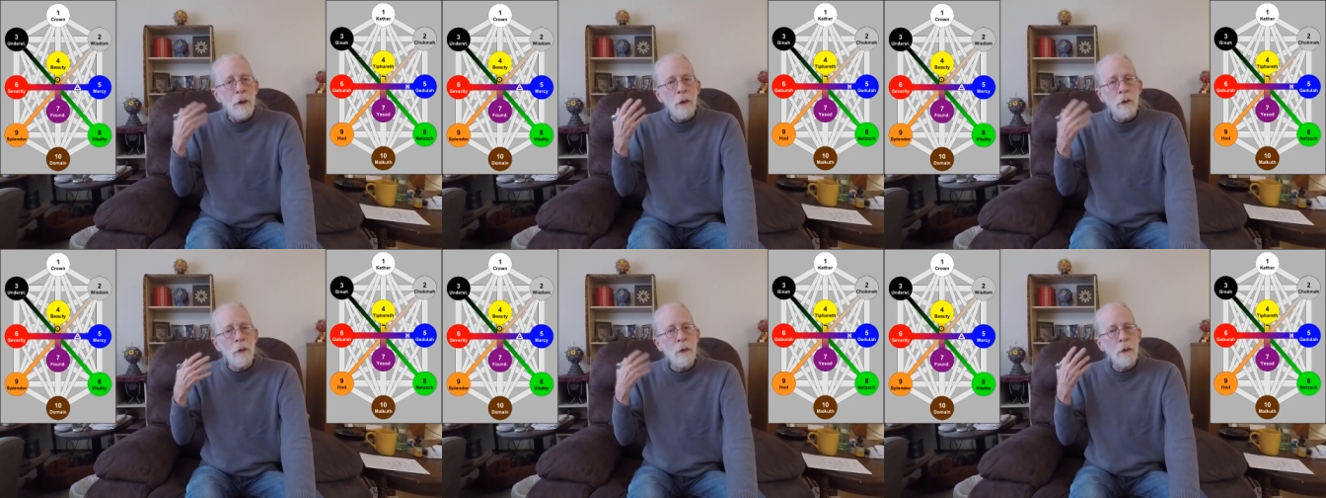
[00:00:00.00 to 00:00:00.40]

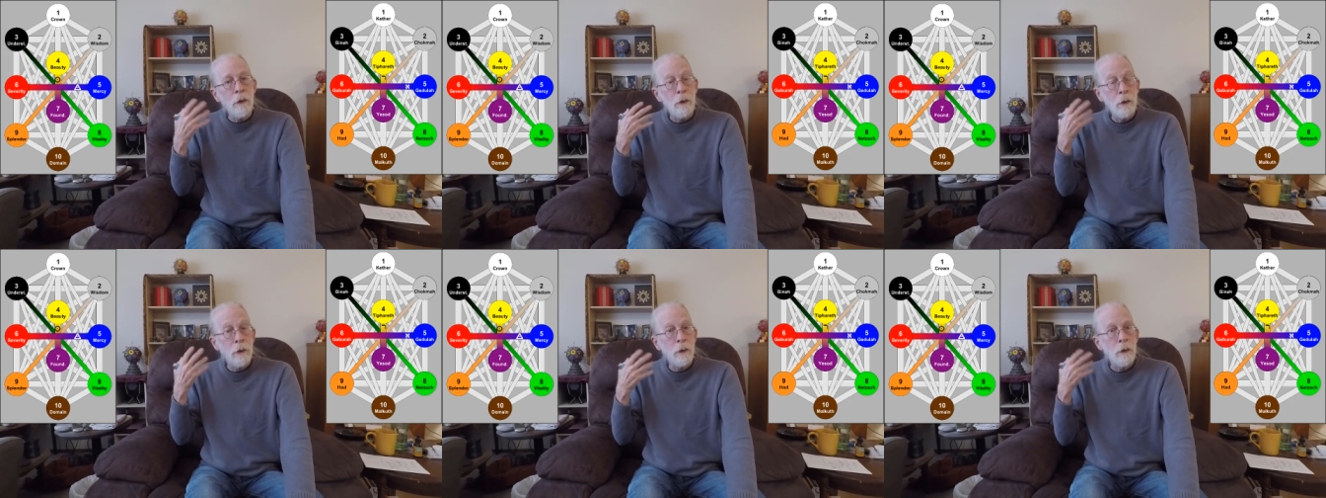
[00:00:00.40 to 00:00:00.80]

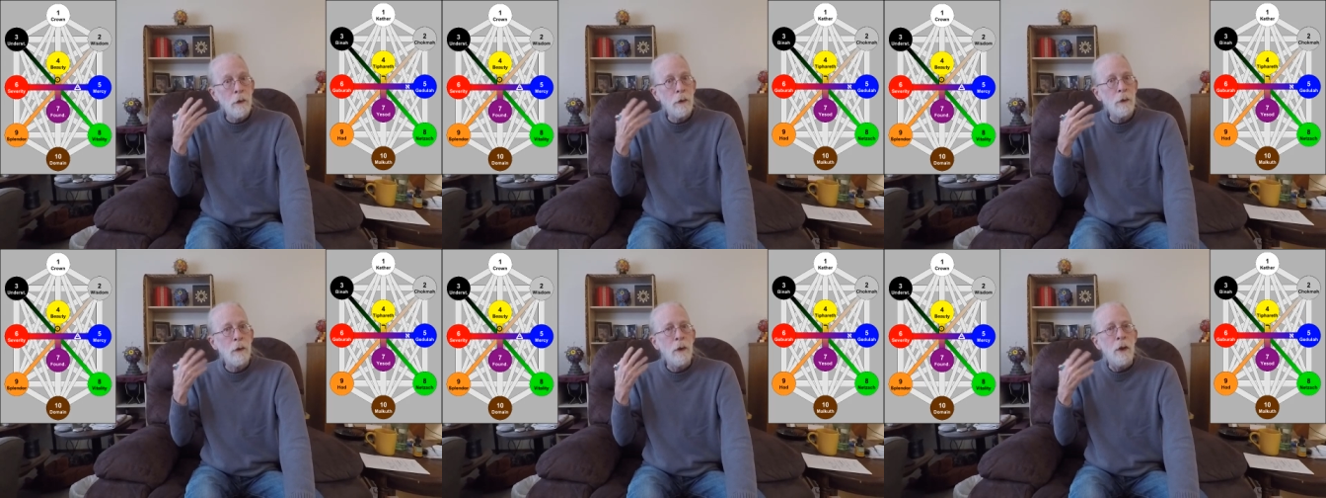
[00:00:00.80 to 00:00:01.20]

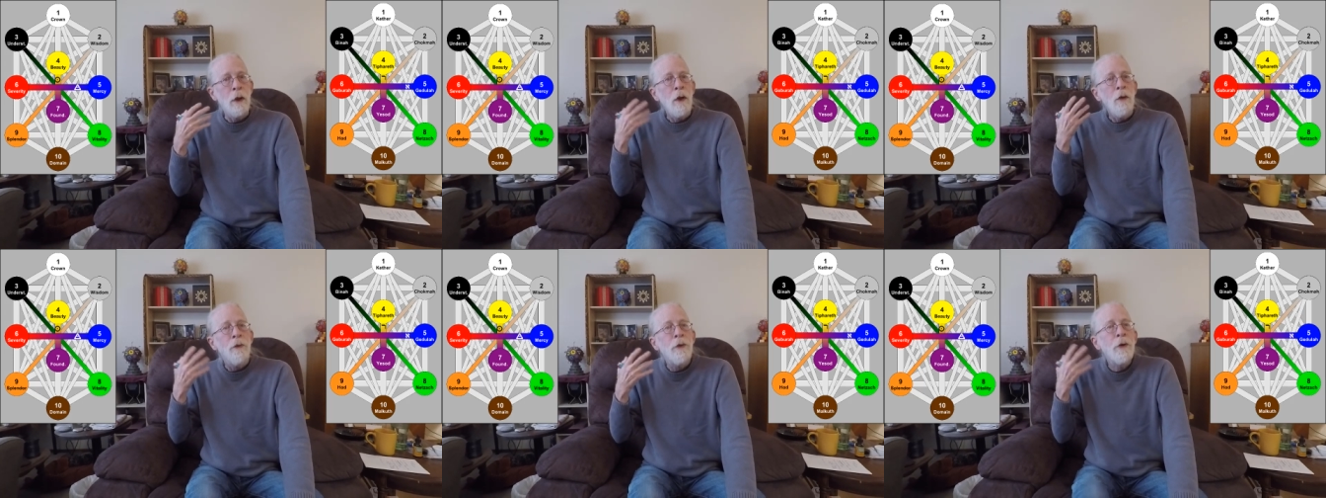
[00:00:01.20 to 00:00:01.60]

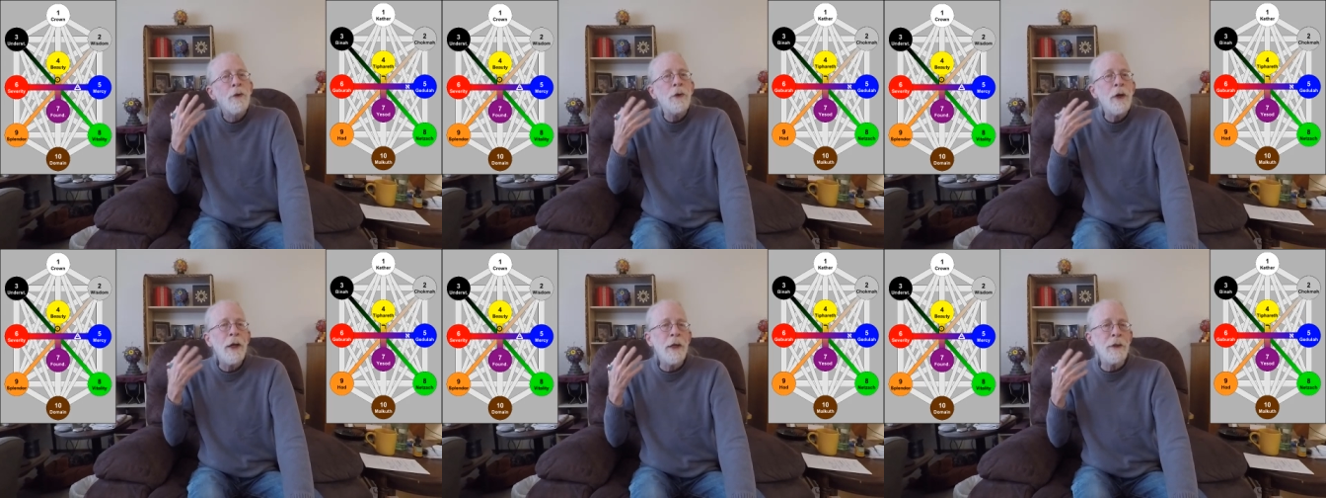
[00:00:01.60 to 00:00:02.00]
the
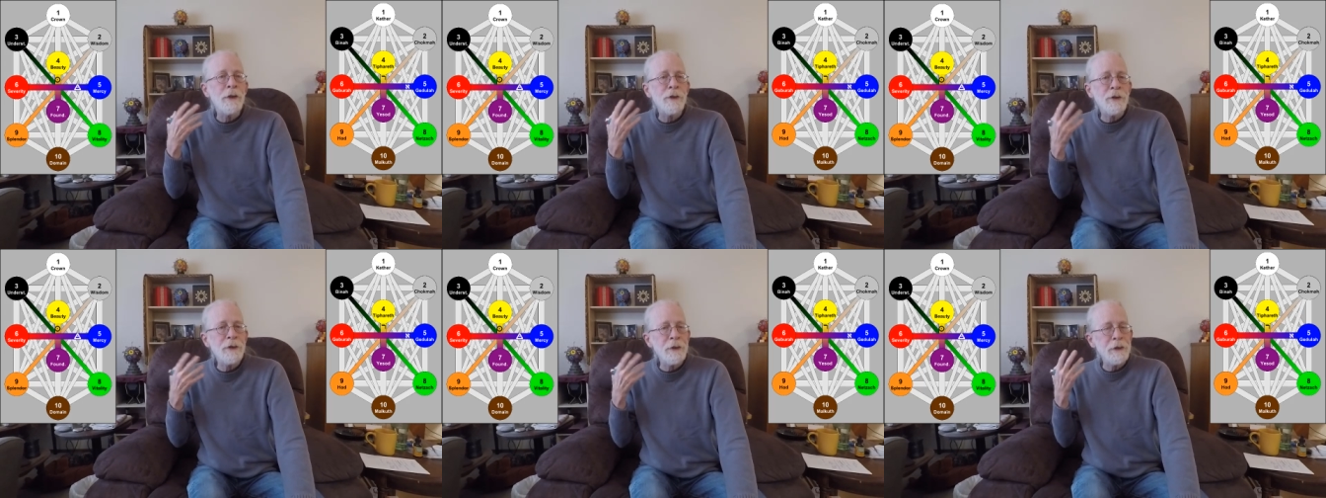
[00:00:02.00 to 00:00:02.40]
greater
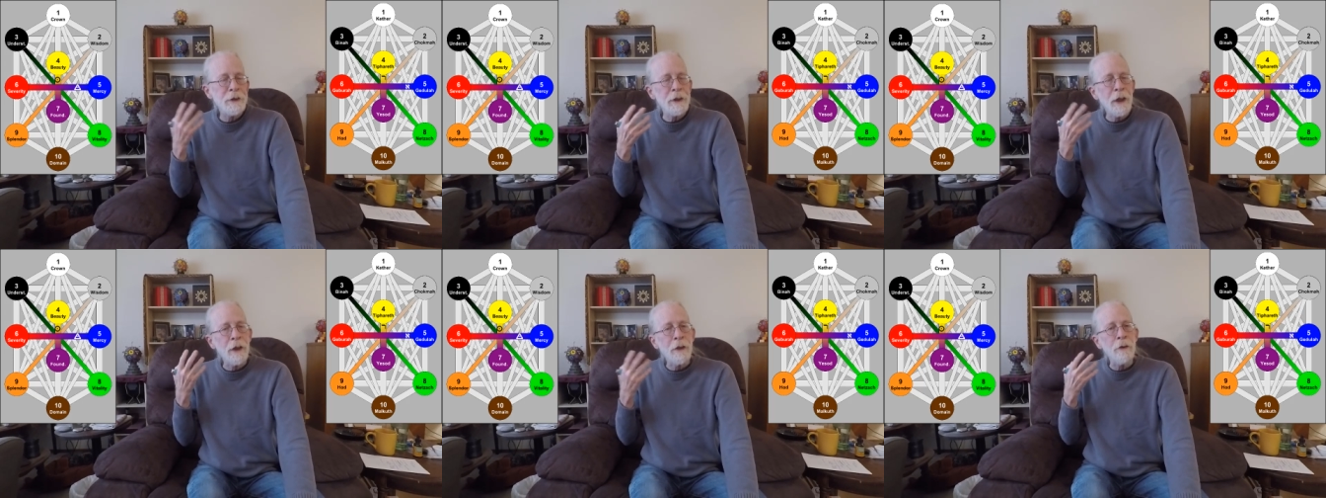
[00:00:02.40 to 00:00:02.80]

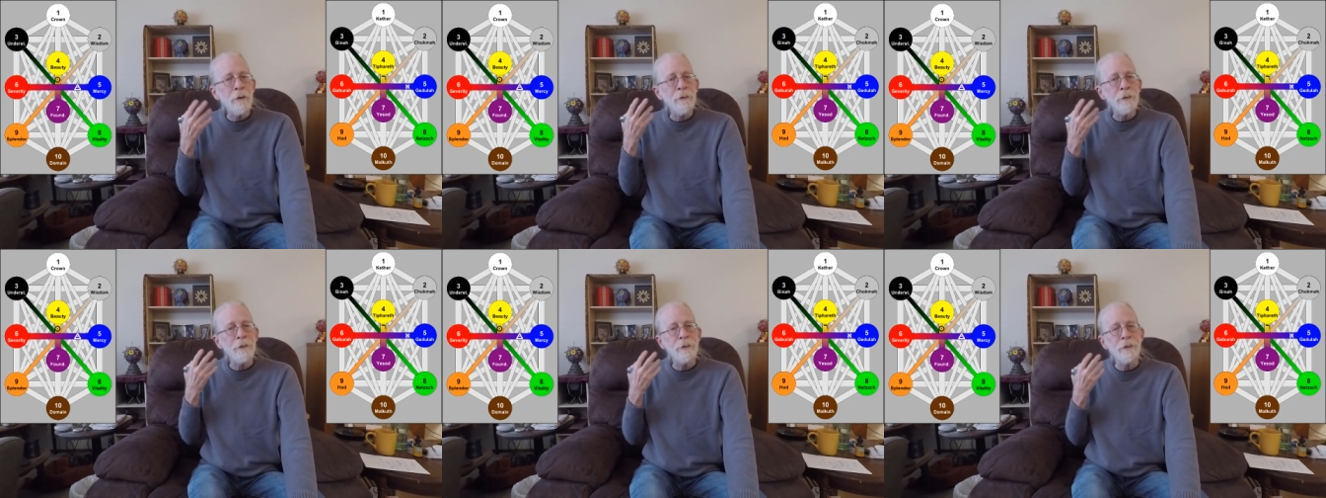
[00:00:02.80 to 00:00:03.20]

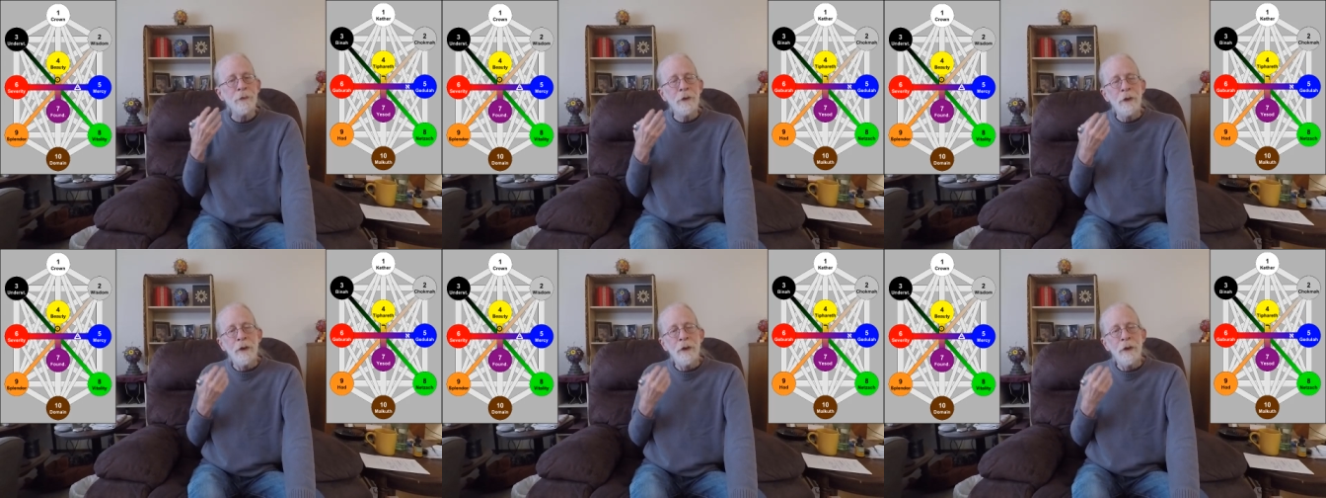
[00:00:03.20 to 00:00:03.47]
self,